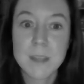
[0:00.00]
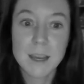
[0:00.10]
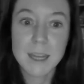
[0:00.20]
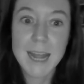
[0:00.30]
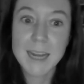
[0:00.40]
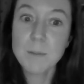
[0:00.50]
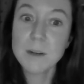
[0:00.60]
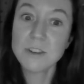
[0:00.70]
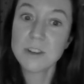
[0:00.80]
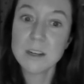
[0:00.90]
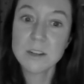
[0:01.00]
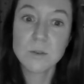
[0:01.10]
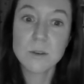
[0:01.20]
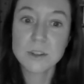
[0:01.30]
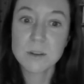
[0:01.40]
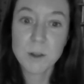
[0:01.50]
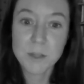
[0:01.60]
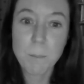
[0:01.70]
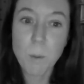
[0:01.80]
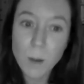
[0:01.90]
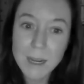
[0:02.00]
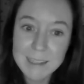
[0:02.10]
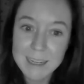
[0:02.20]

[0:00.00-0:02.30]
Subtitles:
Can anybody shine a torch on what the point